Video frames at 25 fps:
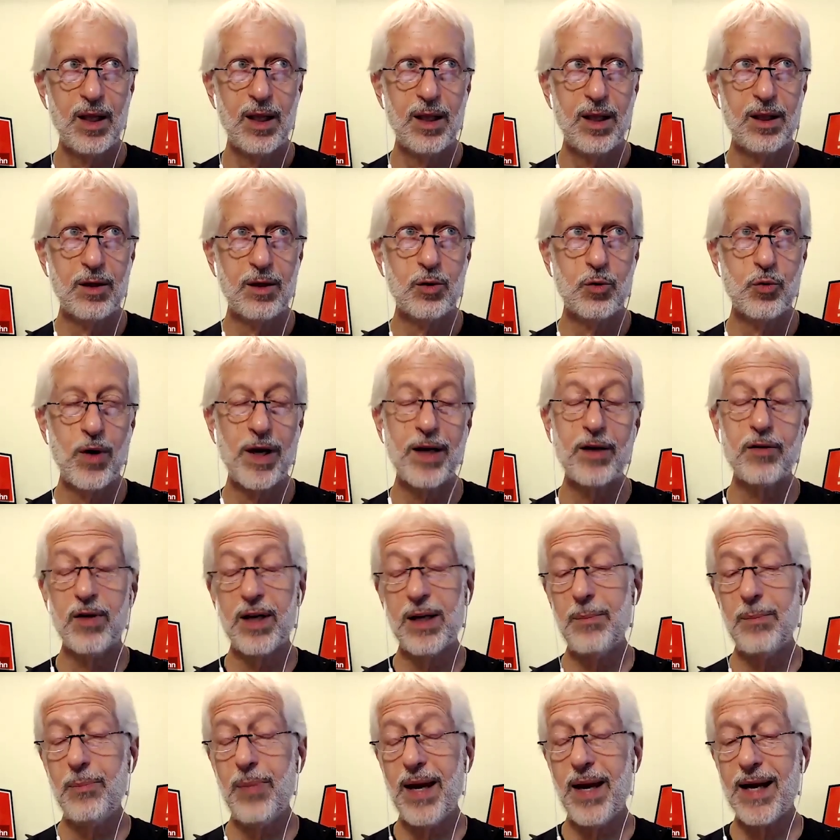the greater
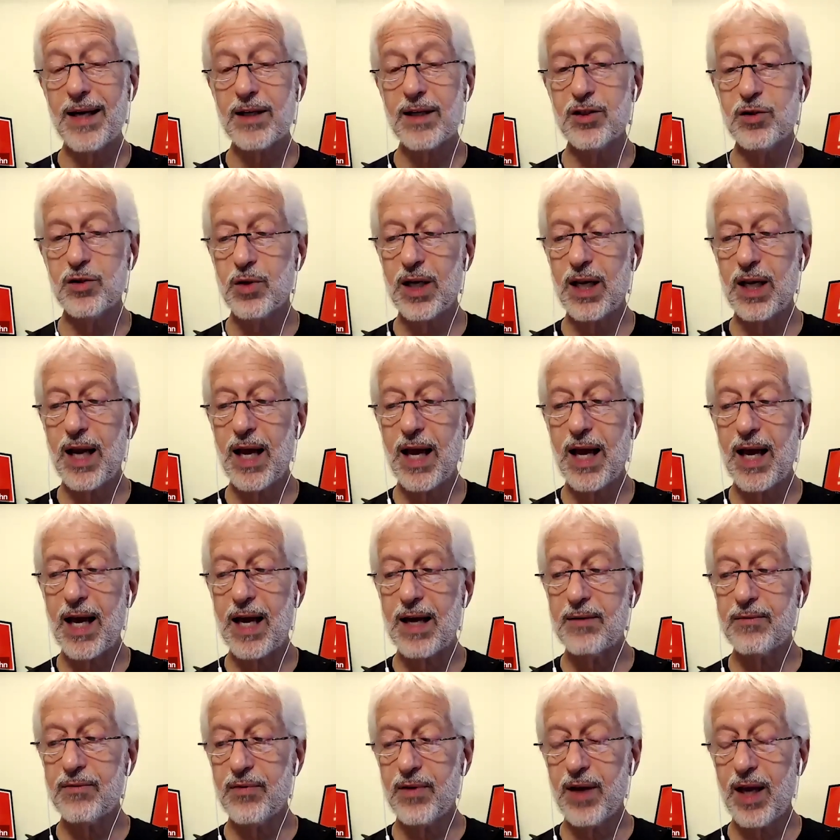impact you can
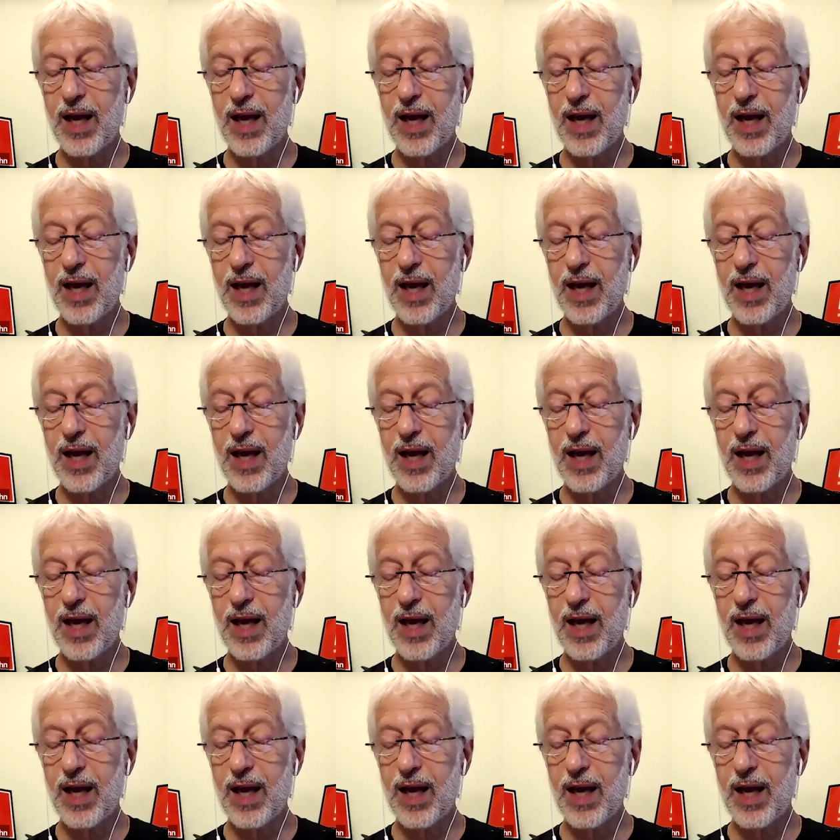have.